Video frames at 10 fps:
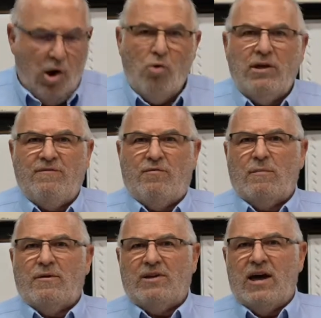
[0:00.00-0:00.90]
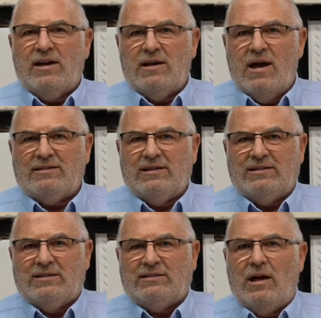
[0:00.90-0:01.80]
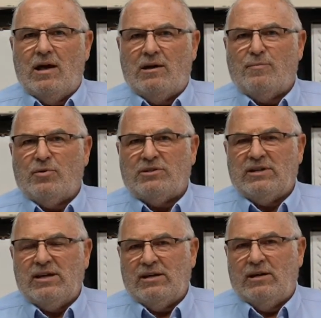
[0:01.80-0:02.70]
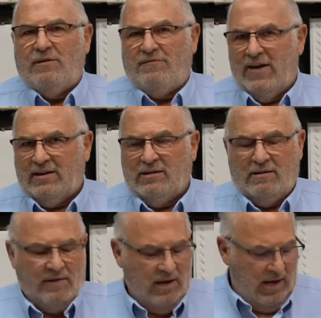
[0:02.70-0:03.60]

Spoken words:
only form of diagnostics that's 100% effective.